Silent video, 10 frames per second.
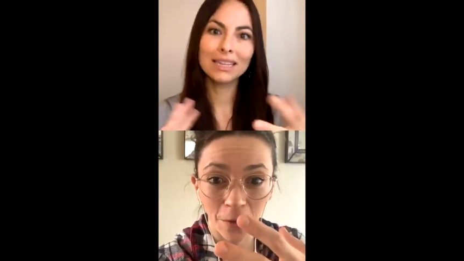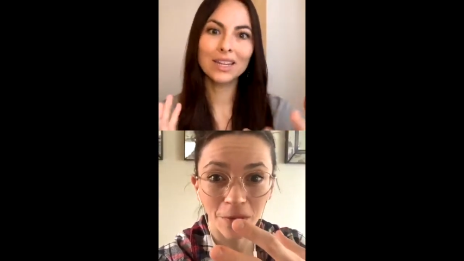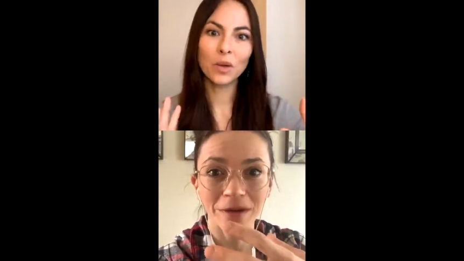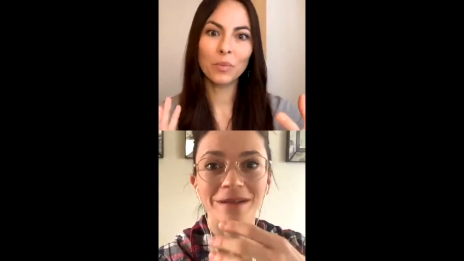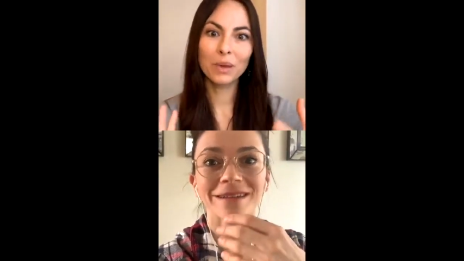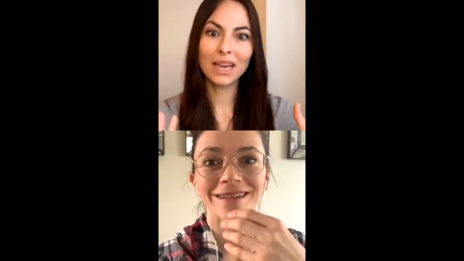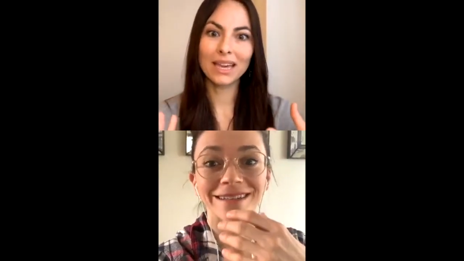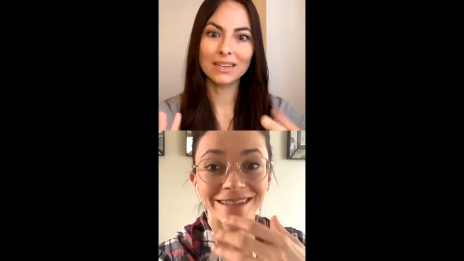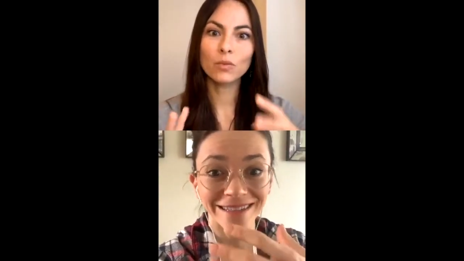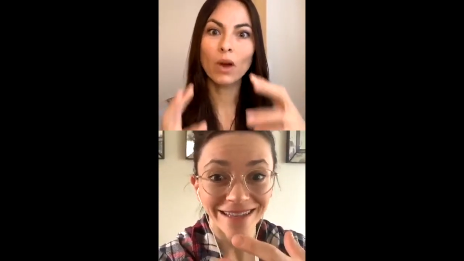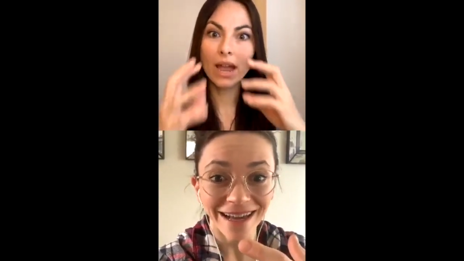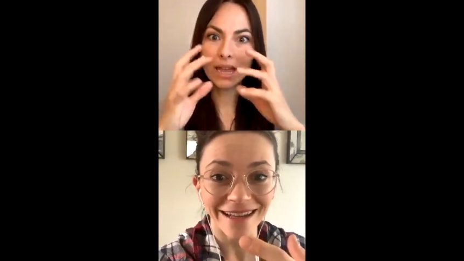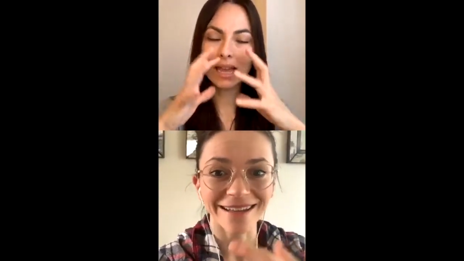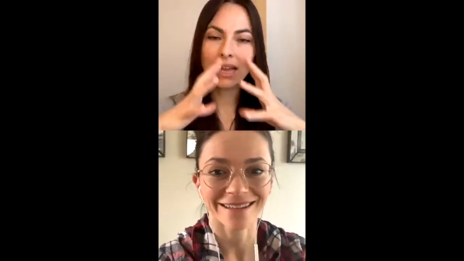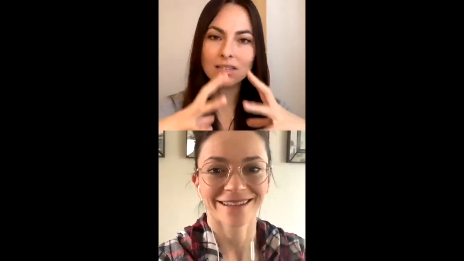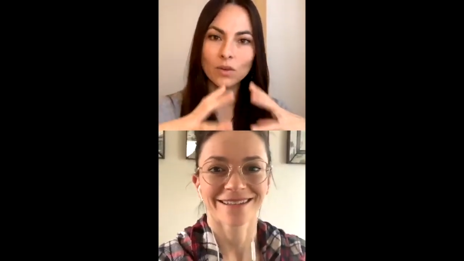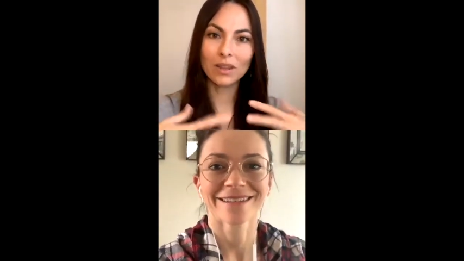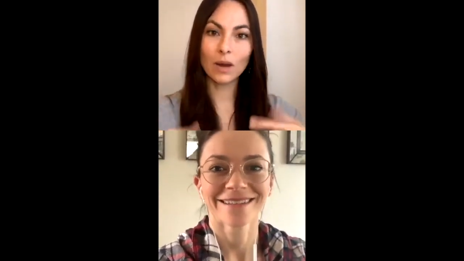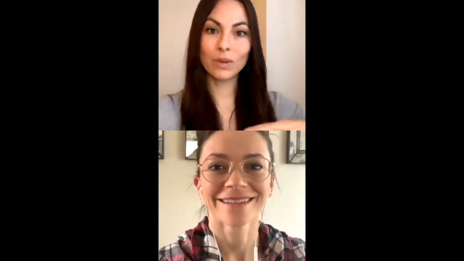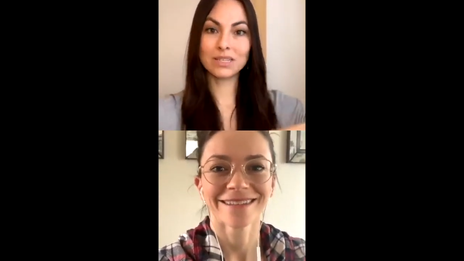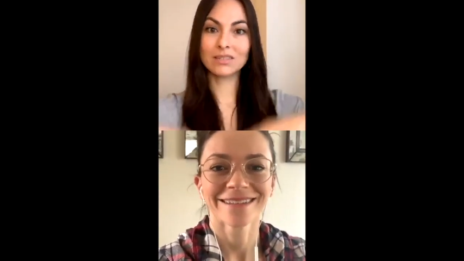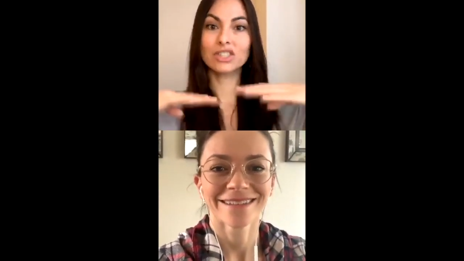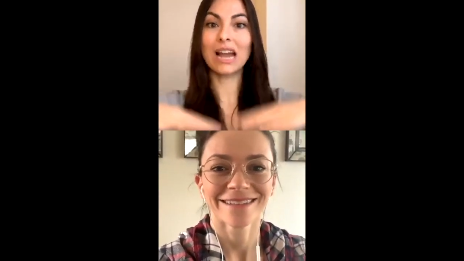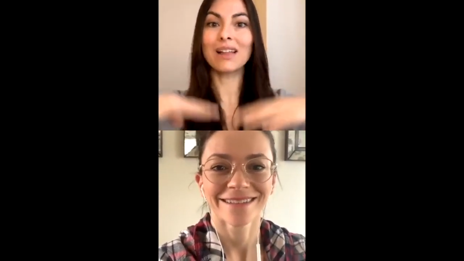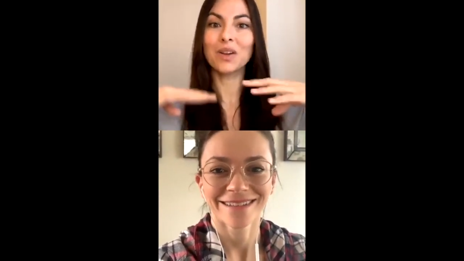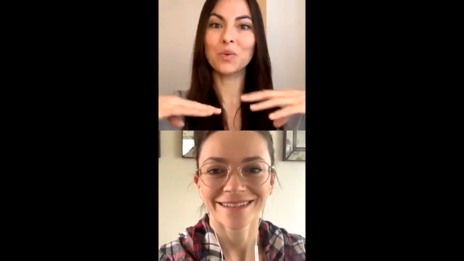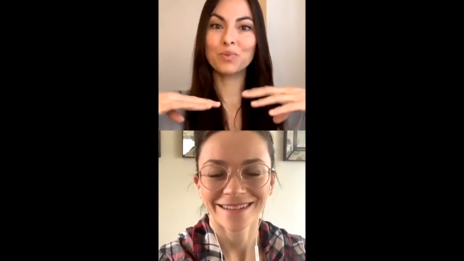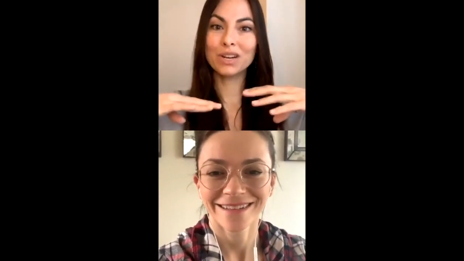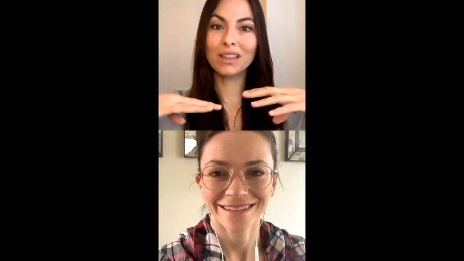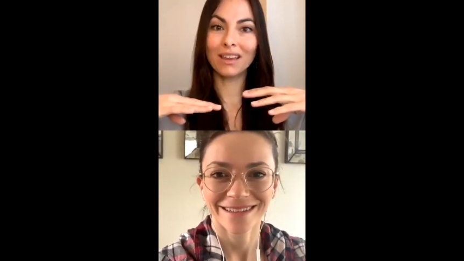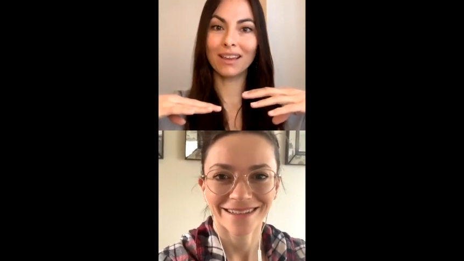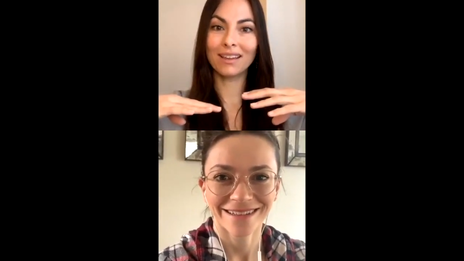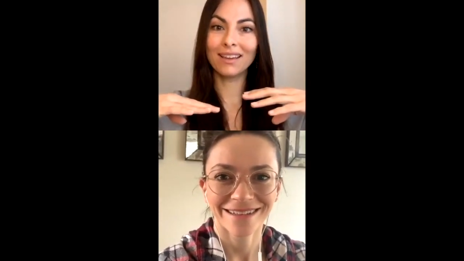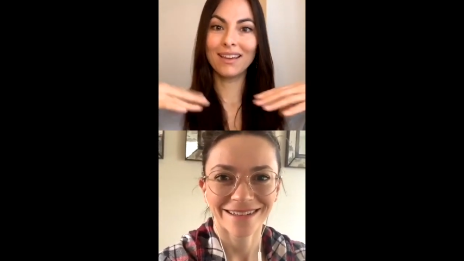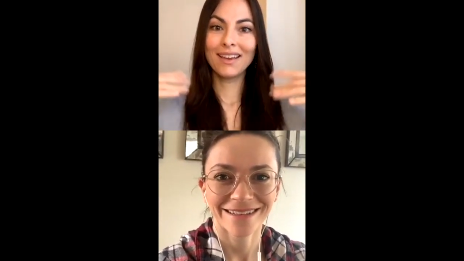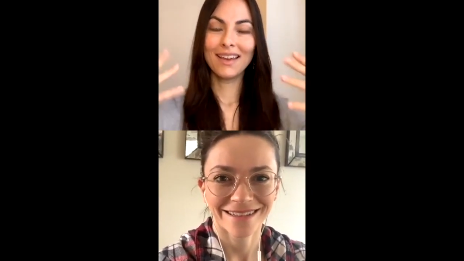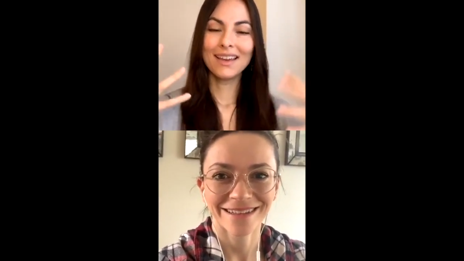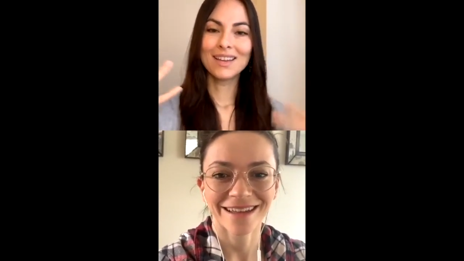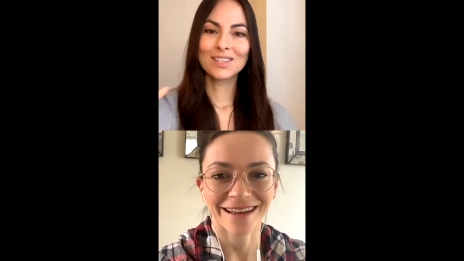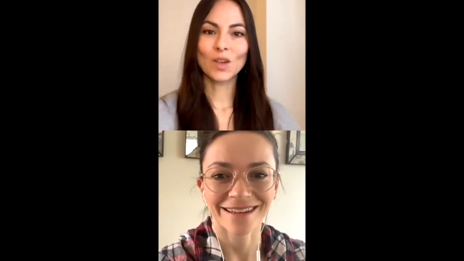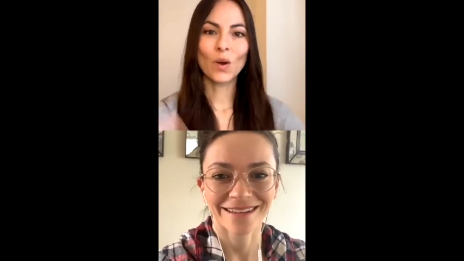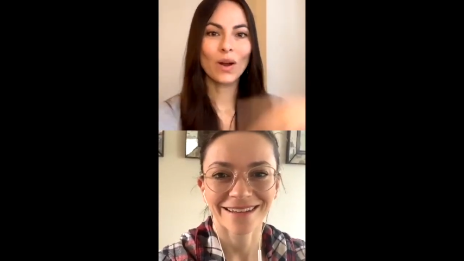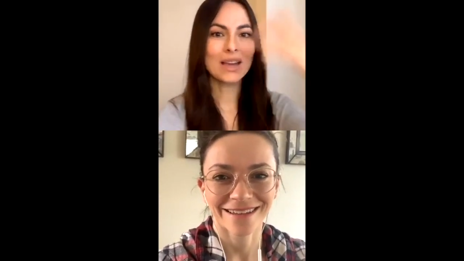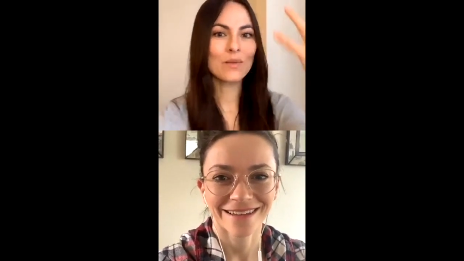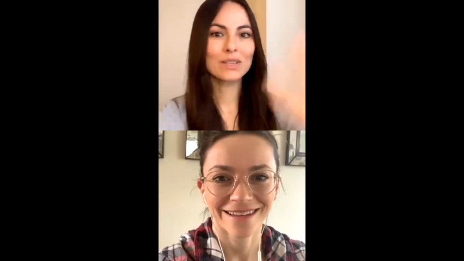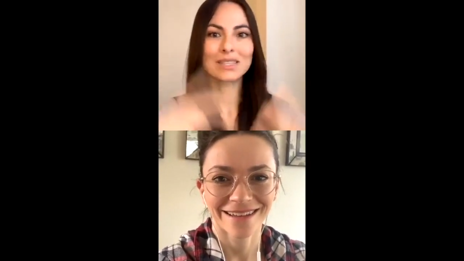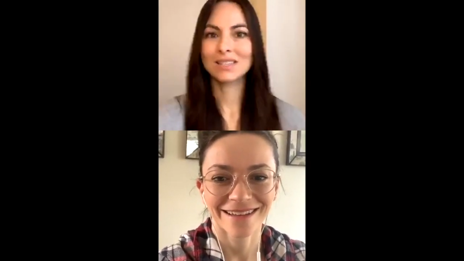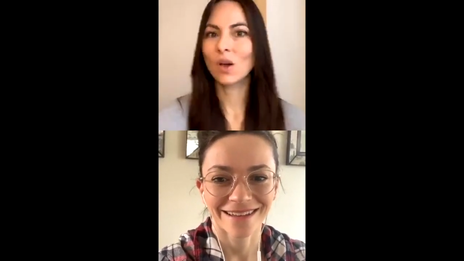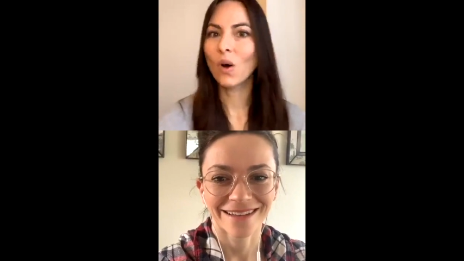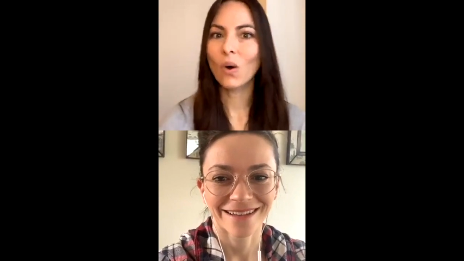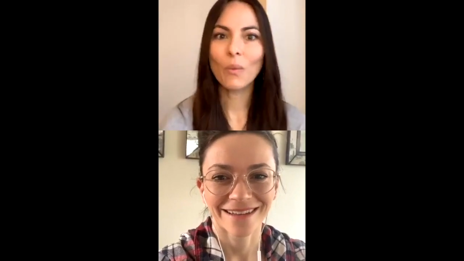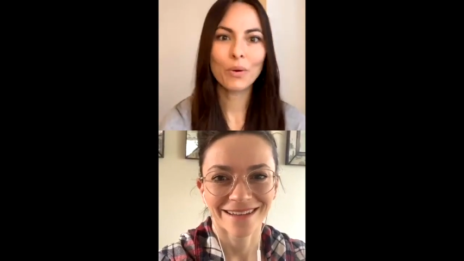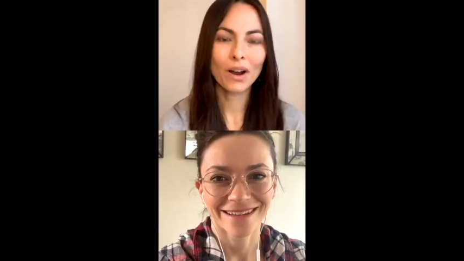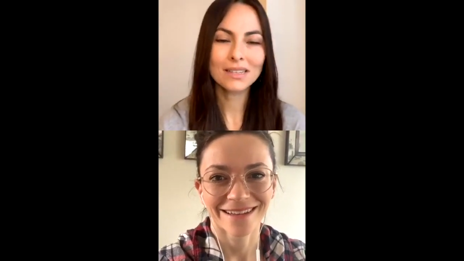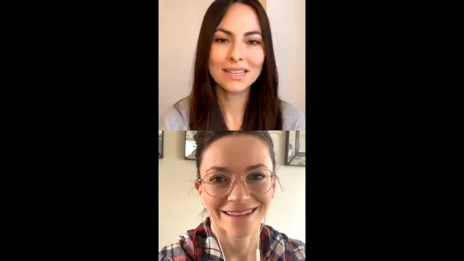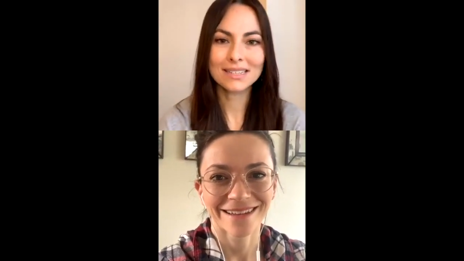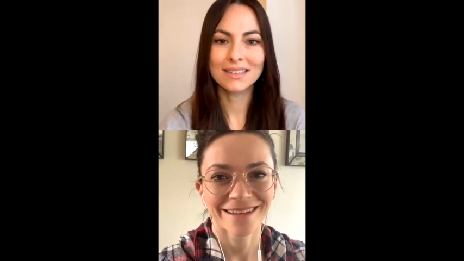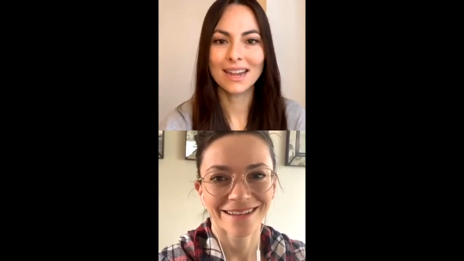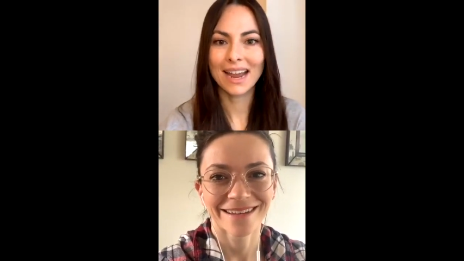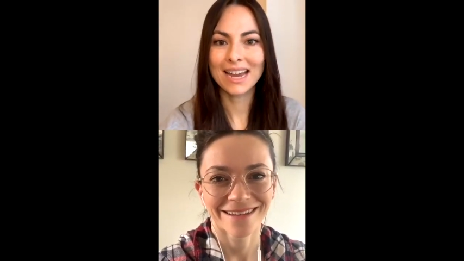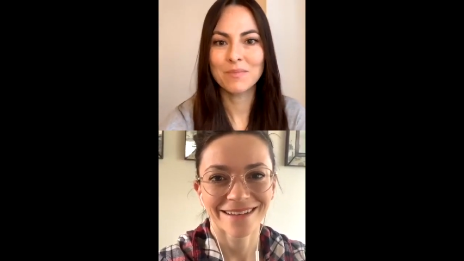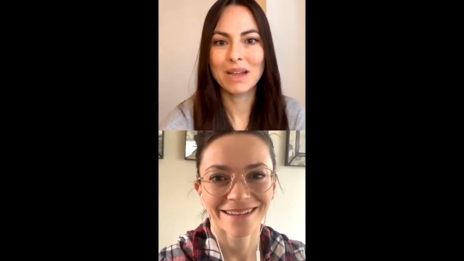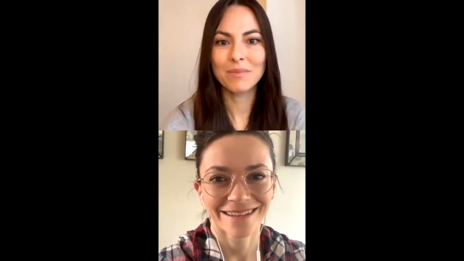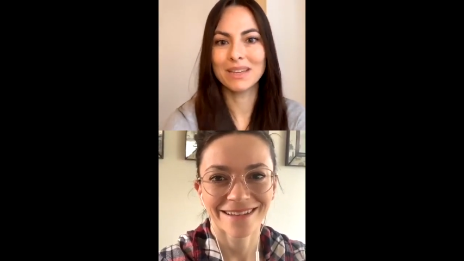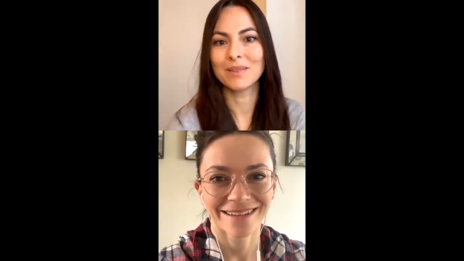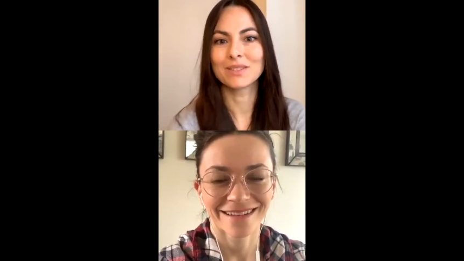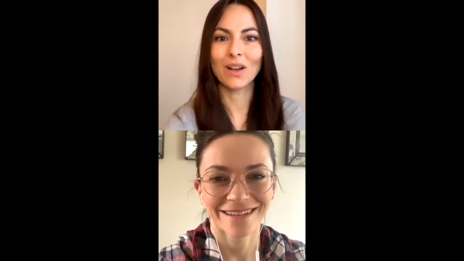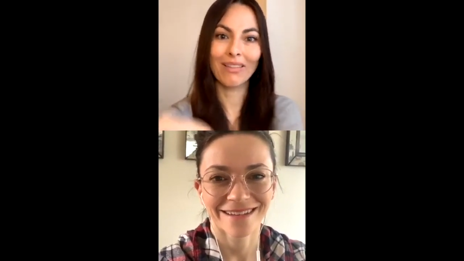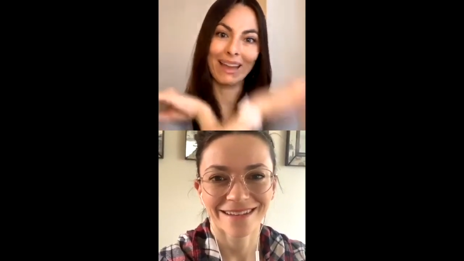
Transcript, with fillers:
Speaker 1: little bit, right? Yeah. So that I wasn't shallow breathing. Yeah. So it was this whole process, and then I had a baby, and it was all like.